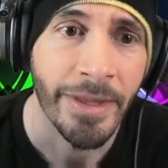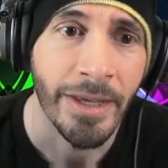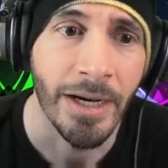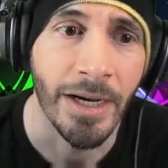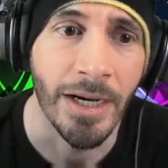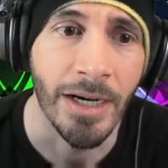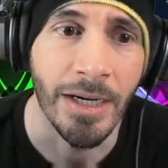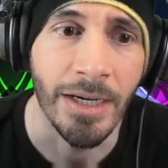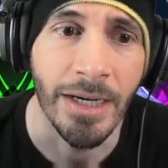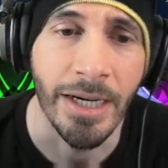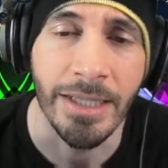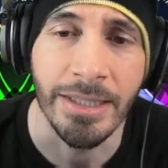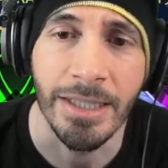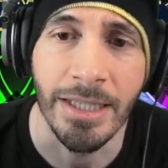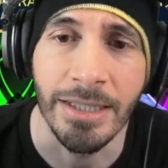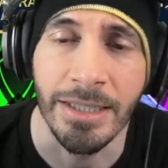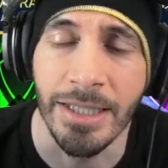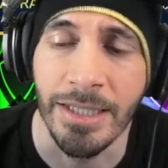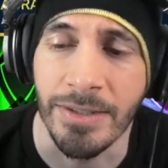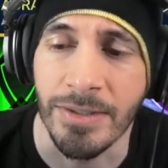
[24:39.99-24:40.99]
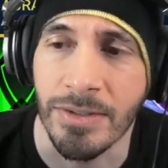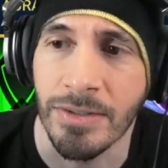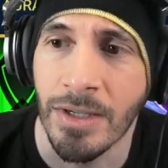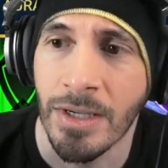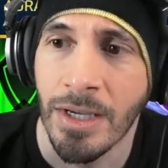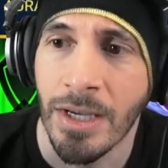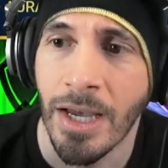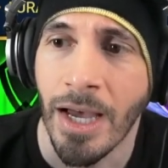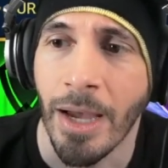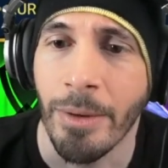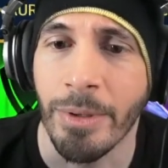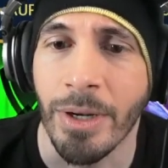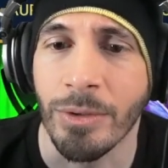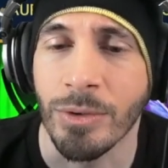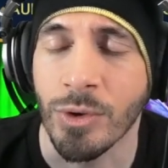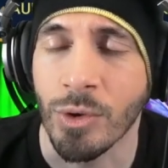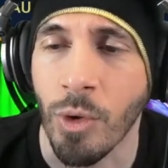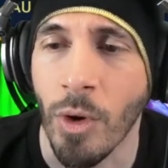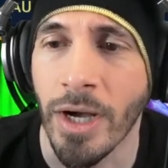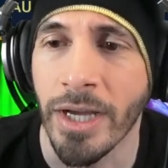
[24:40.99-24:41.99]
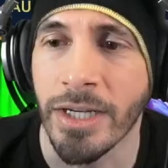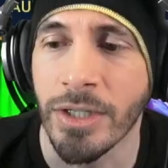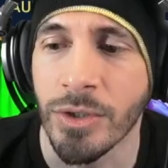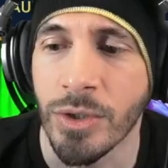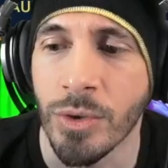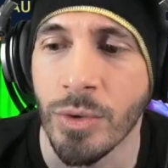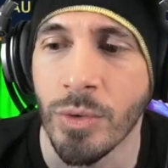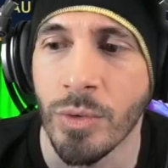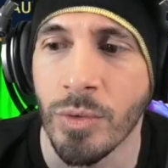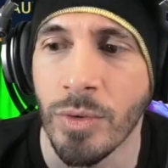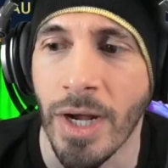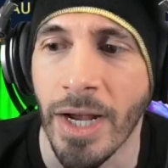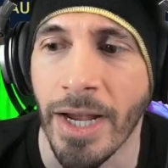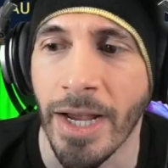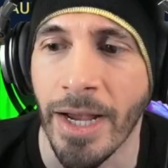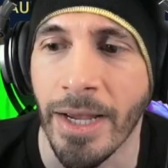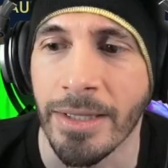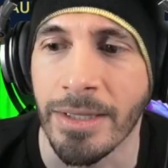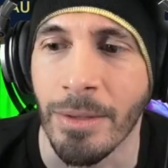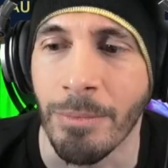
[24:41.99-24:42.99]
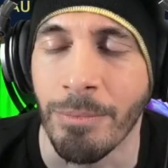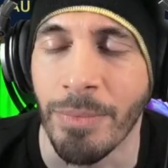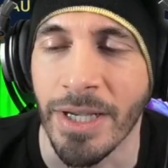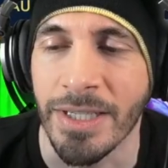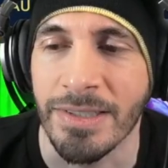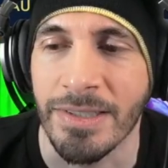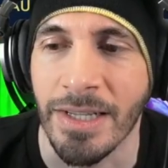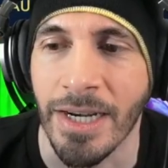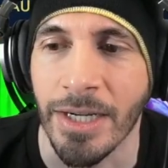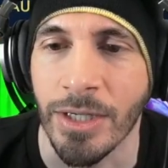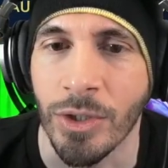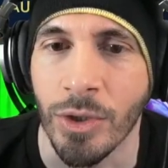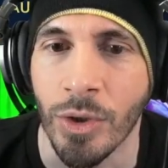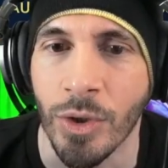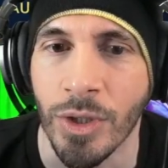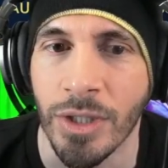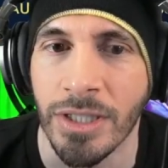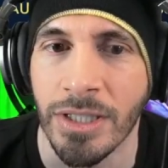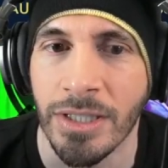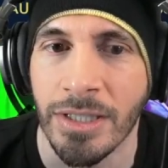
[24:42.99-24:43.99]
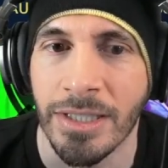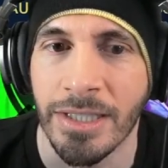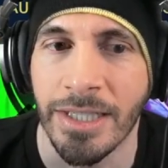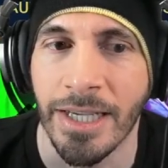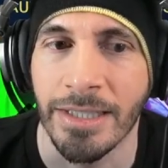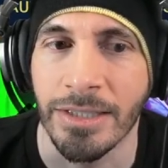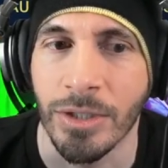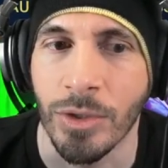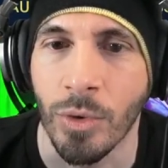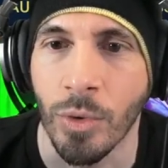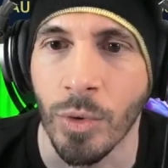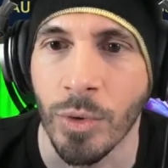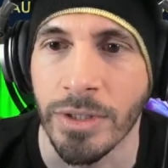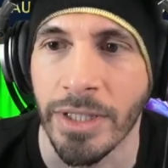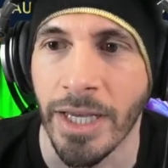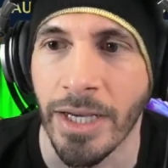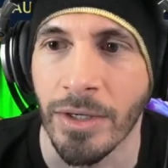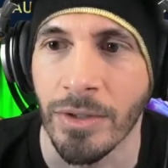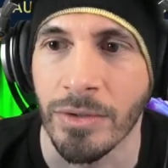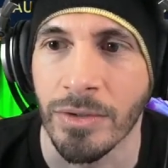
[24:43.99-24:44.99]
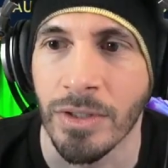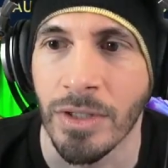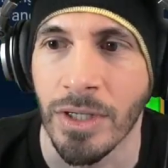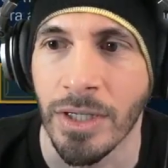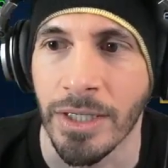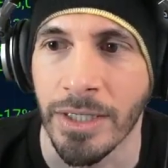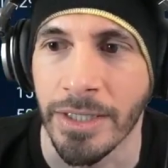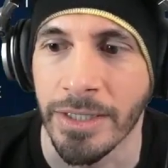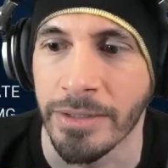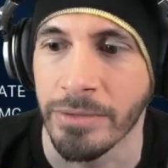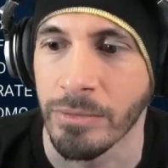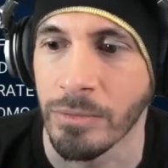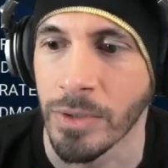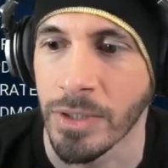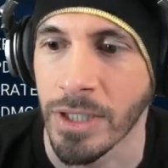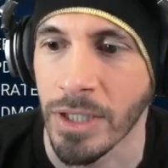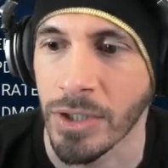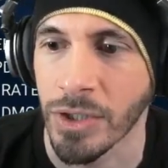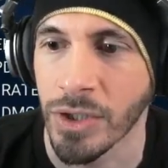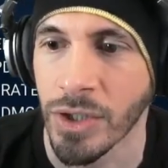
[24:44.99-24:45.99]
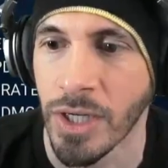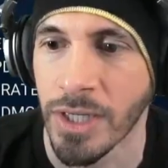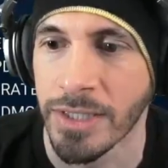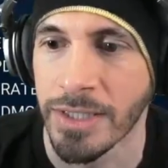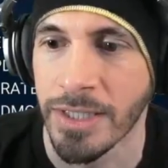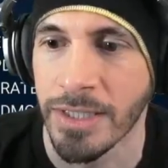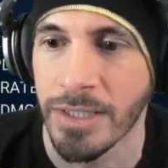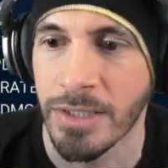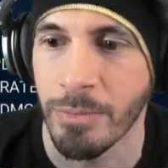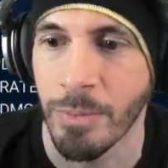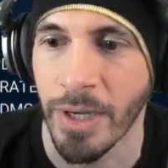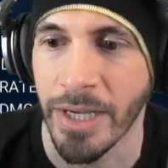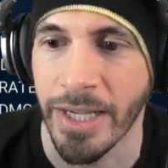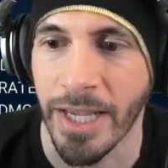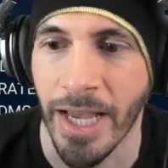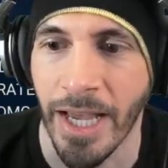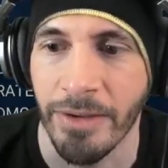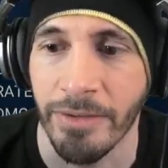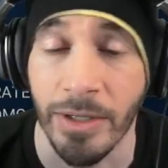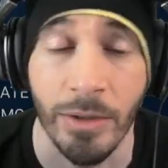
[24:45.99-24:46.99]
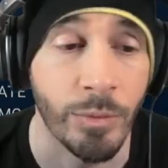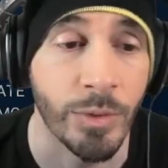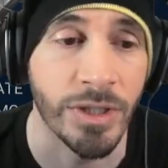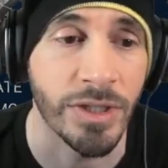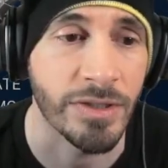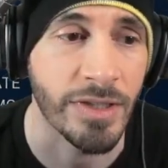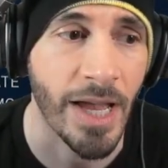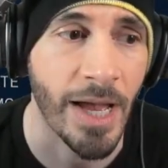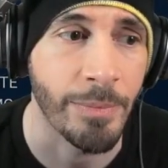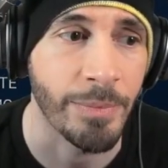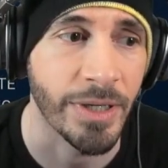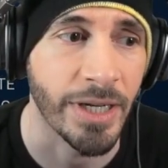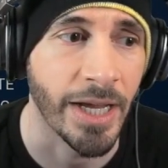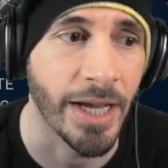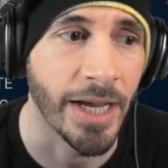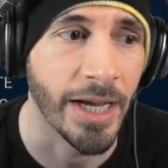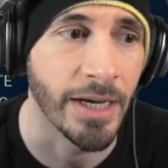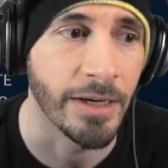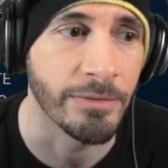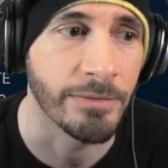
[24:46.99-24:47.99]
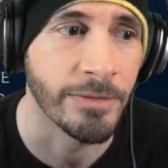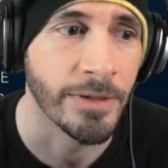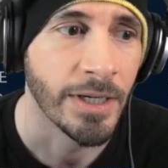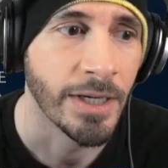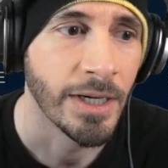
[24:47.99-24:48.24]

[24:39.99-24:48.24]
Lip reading: And then this, I mean, I was trying to do the best that I could getting the cooldown reduction on this by we just happen to have